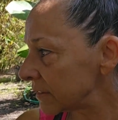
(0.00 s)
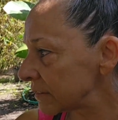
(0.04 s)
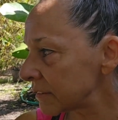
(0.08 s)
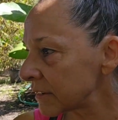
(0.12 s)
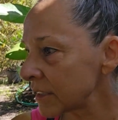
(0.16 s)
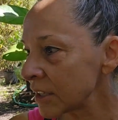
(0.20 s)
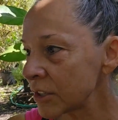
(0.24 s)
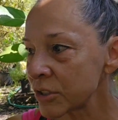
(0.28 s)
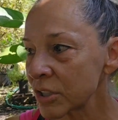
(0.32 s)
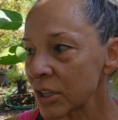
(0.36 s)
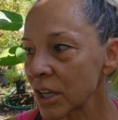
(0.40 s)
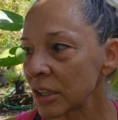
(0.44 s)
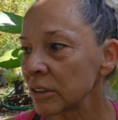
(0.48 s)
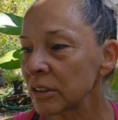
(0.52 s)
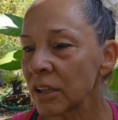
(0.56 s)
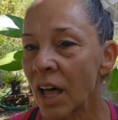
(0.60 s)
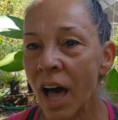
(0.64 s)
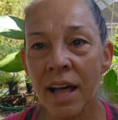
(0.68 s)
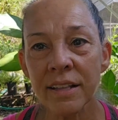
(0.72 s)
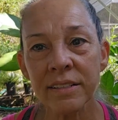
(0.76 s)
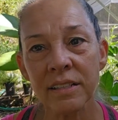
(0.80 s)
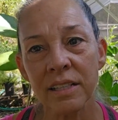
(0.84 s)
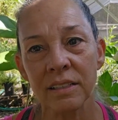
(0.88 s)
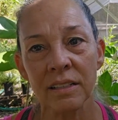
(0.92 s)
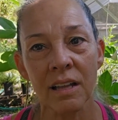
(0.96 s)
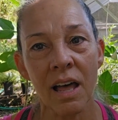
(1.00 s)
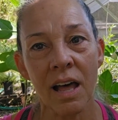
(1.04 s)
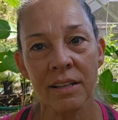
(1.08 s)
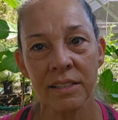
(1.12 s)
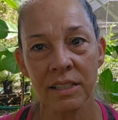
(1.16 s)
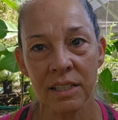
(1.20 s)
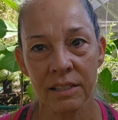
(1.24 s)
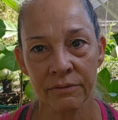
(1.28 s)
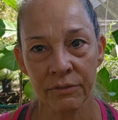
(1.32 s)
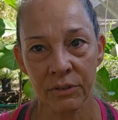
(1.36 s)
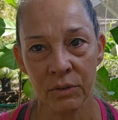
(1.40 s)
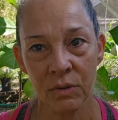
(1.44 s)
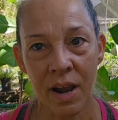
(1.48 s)
There's lots and lots
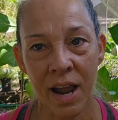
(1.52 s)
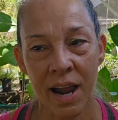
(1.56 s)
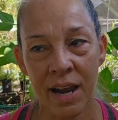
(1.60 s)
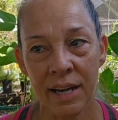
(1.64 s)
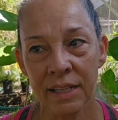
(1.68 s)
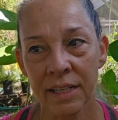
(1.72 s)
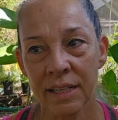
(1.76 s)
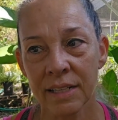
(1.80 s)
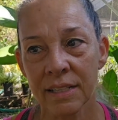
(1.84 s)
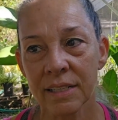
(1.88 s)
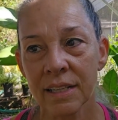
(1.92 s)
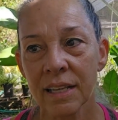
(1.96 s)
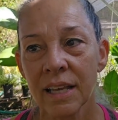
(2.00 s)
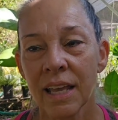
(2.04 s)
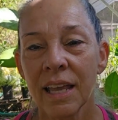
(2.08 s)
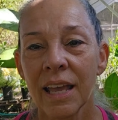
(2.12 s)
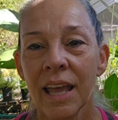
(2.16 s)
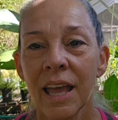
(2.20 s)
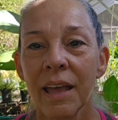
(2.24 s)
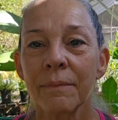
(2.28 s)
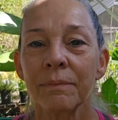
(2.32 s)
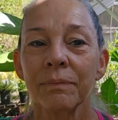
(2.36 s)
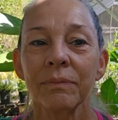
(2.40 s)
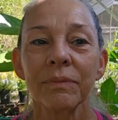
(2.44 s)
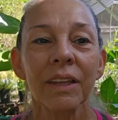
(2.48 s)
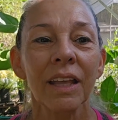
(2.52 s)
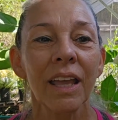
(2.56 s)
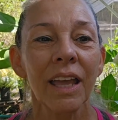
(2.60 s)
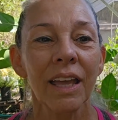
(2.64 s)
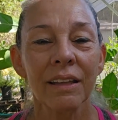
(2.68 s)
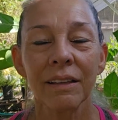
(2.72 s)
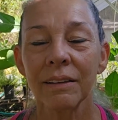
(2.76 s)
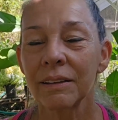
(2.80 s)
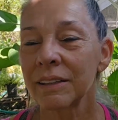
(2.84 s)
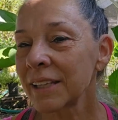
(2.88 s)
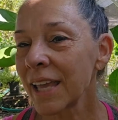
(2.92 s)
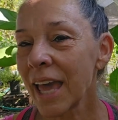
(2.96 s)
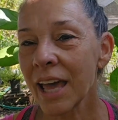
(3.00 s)
of varieties.
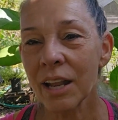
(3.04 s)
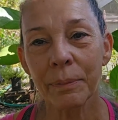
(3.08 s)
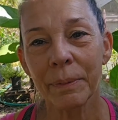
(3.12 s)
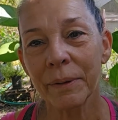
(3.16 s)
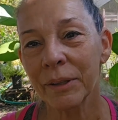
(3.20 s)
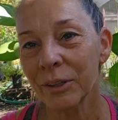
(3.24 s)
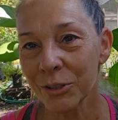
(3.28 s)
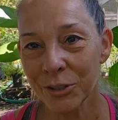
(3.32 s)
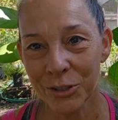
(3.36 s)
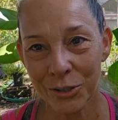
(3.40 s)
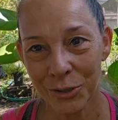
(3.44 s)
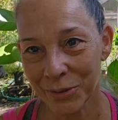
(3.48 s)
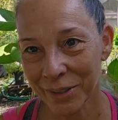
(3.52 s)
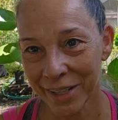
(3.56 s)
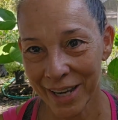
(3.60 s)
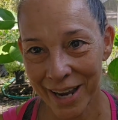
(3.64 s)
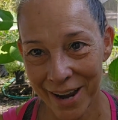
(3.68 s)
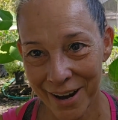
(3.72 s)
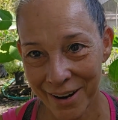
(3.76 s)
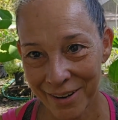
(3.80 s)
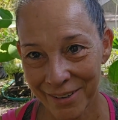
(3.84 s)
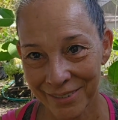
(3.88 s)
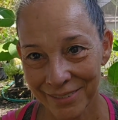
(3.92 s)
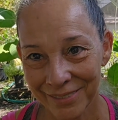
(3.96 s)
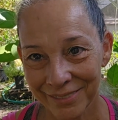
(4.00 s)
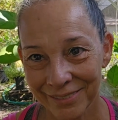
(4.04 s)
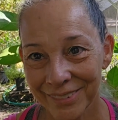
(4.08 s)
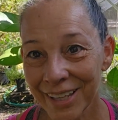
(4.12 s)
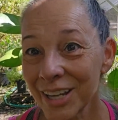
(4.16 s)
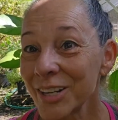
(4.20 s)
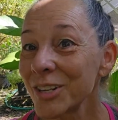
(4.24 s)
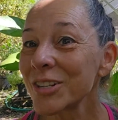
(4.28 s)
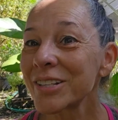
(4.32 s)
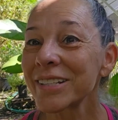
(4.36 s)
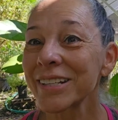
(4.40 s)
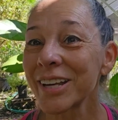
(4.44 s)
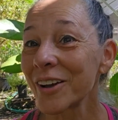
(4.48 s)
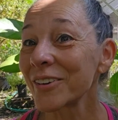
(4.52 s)
Caterpillars don't care. They
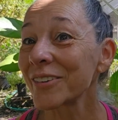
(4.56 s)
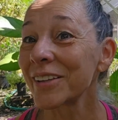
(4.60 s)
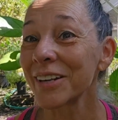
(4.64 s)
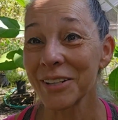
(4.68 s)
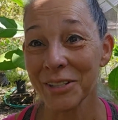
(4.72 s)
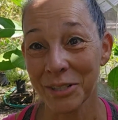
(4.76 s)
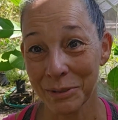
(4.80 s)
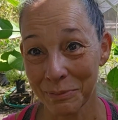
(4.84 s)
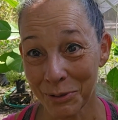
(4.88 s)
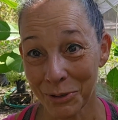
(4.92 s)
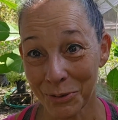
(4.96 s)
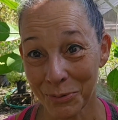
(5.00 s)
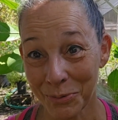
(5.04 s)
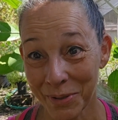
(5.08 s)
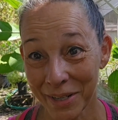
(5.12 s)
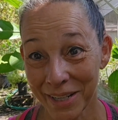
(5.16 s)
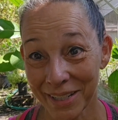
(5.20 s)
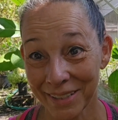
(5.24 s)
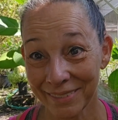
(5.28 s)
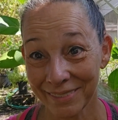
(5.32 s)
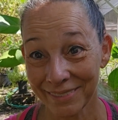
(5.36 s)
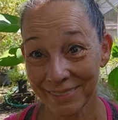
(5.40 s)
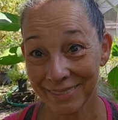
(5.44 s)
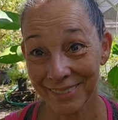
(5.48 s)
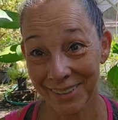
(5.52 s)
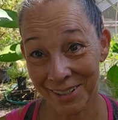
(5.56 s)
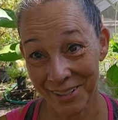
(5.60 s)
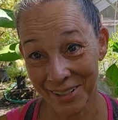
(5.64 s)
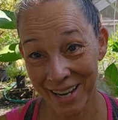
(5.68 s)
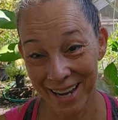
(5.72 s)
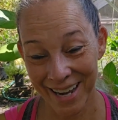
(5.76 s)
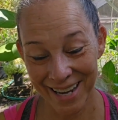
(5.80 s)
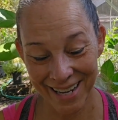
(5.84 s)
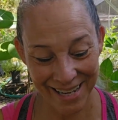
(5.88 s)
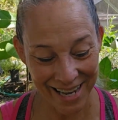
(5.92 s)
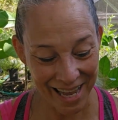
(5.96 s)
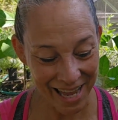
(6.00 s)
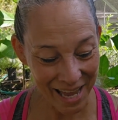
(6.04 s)
just care that it's milkweed,
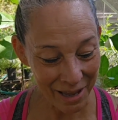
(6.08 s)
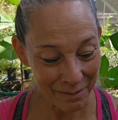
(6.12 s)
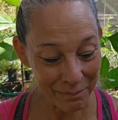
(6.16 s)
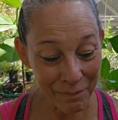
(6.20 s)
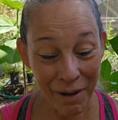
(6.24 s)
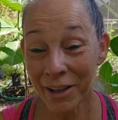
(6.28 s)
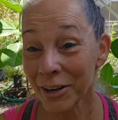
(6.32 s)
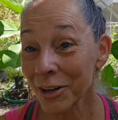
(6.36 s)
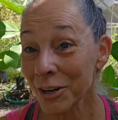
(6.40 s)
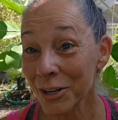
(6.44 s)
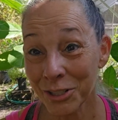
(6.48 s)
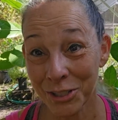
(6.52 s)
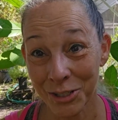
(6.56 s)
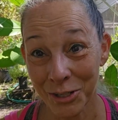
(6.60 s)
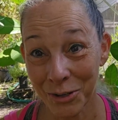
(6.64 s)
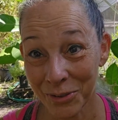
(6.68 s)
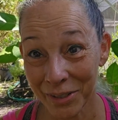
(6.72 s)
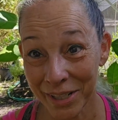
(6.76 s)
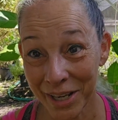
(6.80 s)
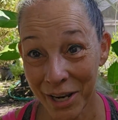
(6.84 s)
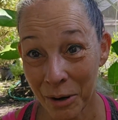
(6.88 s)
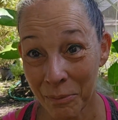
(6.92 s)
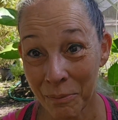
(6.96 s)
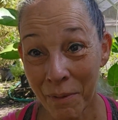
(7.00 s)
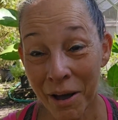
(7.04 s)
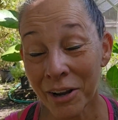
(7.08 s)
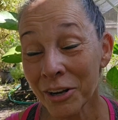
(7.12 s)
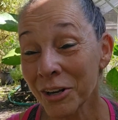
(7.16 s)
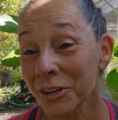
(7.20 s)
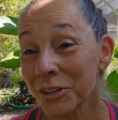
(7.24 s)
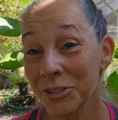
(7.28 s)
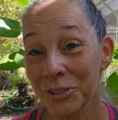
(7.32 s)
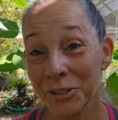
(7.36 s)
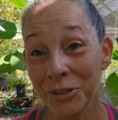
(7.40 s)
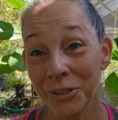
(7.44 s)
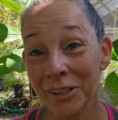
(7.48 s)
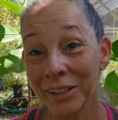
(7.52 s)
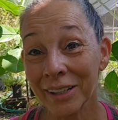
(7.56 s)
okay? Monarchs don't care.
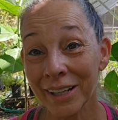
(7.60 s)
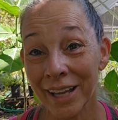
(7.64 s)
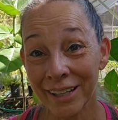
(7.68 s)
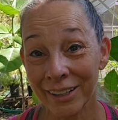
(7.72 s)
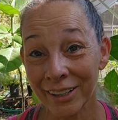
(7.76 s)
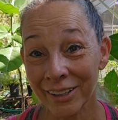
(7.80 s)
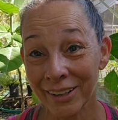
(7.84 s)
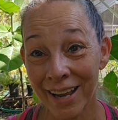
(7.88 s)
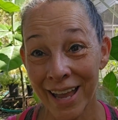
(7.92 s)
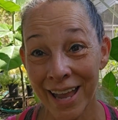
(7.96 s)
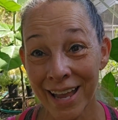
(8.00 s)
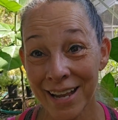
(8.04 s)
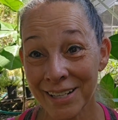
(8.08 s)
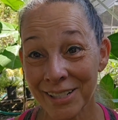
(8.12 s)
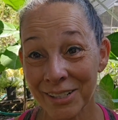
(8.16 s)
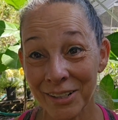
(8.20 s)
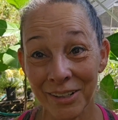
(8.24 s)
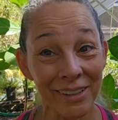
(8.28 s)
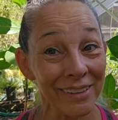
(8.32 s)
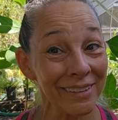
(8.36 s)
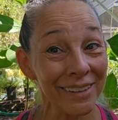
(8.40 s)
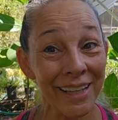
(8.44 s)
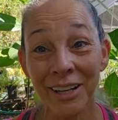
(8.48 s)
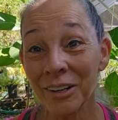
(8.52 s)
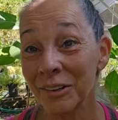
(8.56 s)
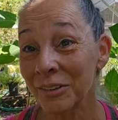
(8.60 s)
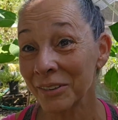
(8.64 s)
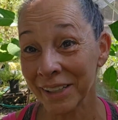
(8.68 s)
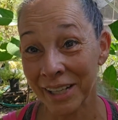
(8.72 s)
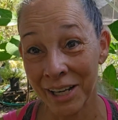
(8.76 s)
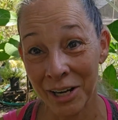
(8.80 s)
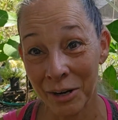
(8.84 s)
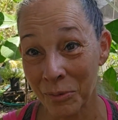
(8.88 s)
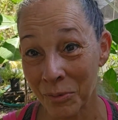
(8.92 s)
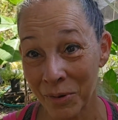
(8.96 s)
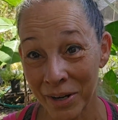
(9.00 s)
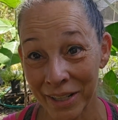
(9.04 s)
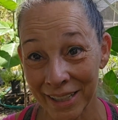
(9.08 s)
Monarchs are going to lay their eggs on it. They don't
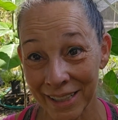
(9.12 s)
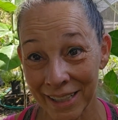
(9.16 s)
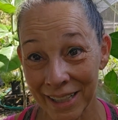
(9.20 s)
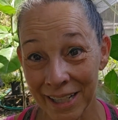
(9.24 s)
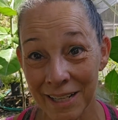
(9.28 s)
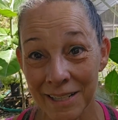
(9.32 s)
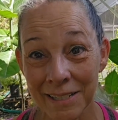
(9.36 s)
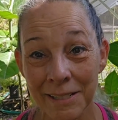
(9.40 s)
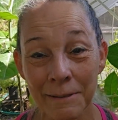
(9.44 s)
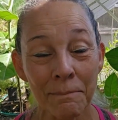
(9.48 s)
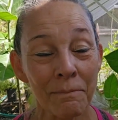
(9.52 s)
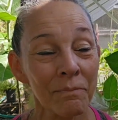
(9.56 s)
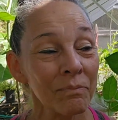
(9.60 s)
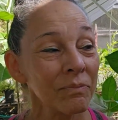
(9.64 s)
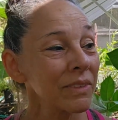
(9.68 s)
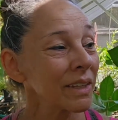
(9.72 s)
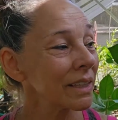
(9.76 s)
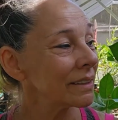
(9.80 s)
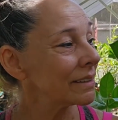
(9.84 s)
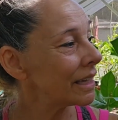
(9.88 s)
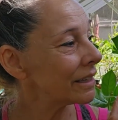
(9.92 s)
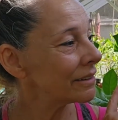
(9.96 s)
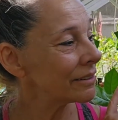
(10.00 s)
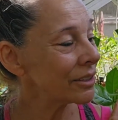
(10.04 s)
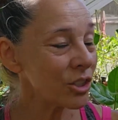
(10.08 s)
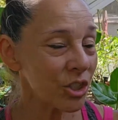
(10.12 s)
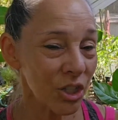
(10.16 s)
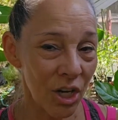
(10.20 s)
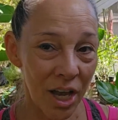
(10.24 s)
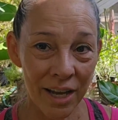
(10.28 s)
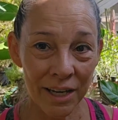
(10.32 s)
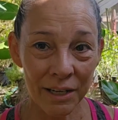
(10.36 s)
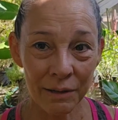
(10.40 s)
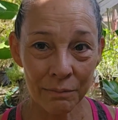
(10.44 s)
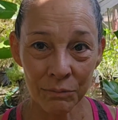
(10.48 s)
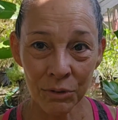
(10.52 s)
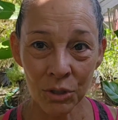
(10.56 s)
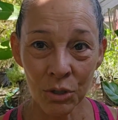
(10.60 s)
care what it is. Now, the
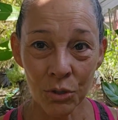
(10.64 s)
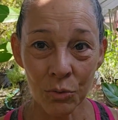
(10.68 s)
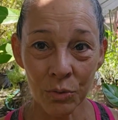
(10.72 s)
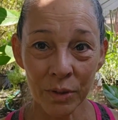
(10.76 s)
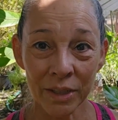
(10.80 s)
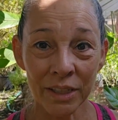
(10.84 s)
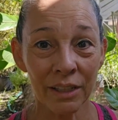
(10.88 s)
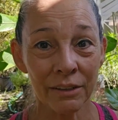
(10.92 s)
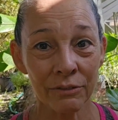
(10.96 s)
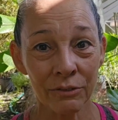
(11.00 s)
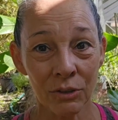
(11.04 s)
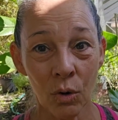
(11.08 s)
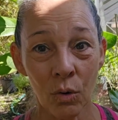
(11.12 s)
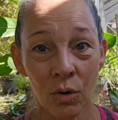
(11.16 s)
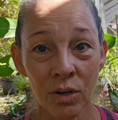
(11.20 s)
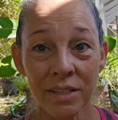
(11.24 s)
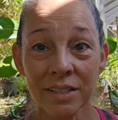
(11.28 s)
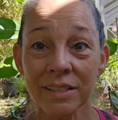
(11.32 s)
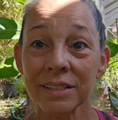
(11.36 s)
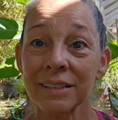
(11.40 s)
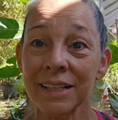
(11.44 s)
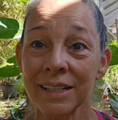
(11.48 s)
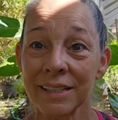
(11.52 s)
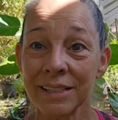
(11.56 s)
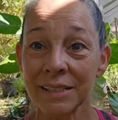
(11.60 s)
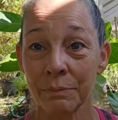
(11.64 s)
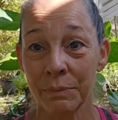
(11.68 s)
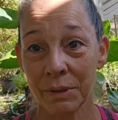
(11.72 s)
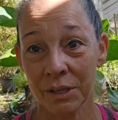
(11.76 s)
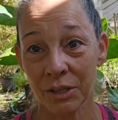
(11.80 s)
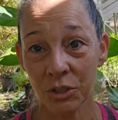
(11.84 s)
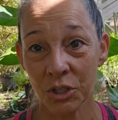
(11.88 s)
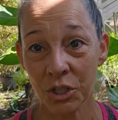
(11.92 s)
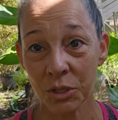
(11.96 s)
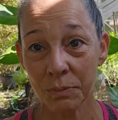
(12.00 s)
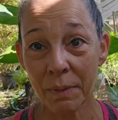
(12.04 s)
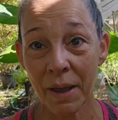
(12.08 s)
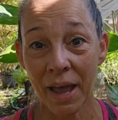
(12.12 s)
giant milkweed, of course, needs a bigger
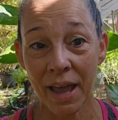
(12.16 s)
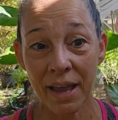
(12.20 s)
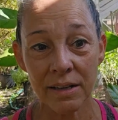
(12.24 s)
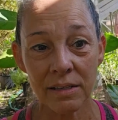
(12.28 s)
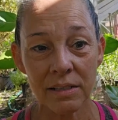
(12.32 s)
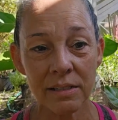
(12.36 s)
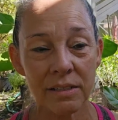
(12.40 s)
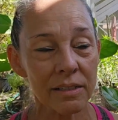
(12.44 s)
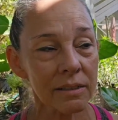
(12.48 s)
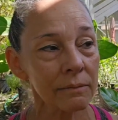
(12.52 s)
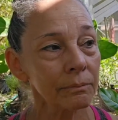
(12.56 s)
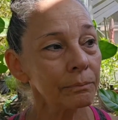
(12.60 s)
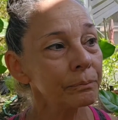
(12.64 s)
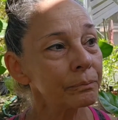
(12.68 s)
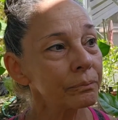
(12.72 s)
space.